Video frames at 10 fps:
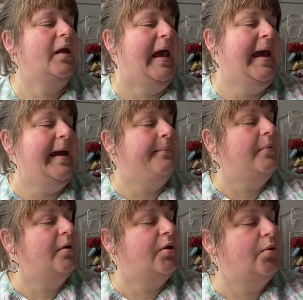
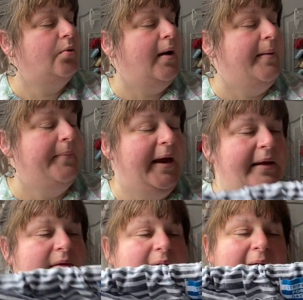Um, so I
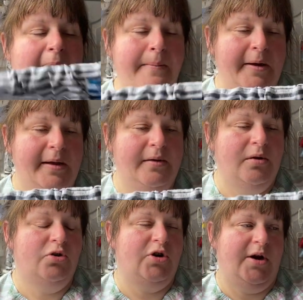made the
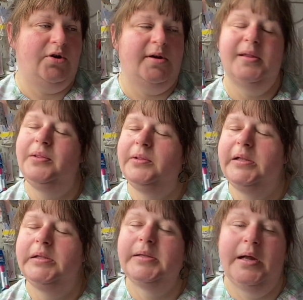Emerson trousers, and these